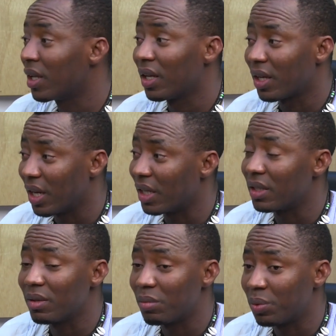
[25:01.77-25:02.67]
that,
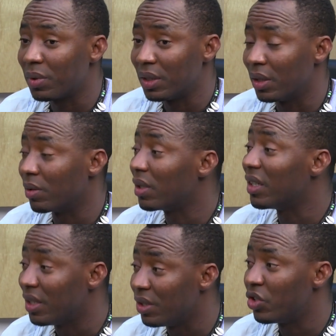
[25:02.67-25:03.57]

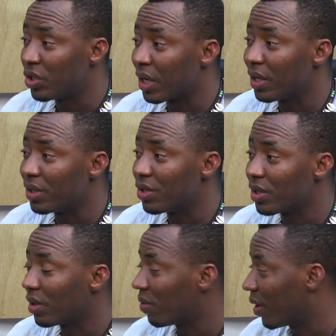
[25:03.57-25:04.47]
did change,
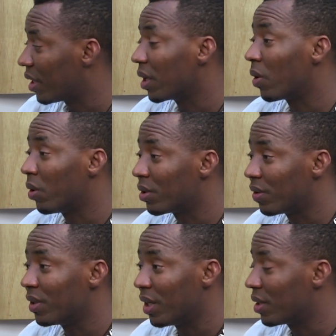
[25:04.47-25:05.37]
in fact, the course of
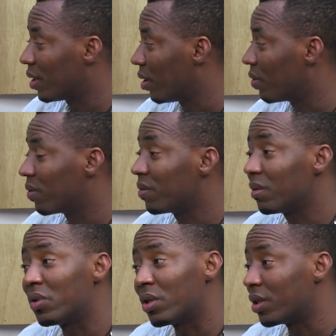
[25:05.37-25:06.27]
the destiny of
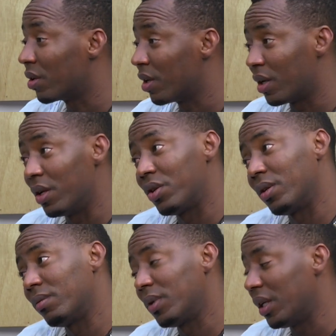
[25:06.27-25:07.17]
such a great nation.
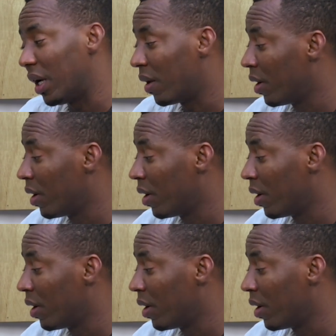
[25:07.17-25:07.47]
Yeah.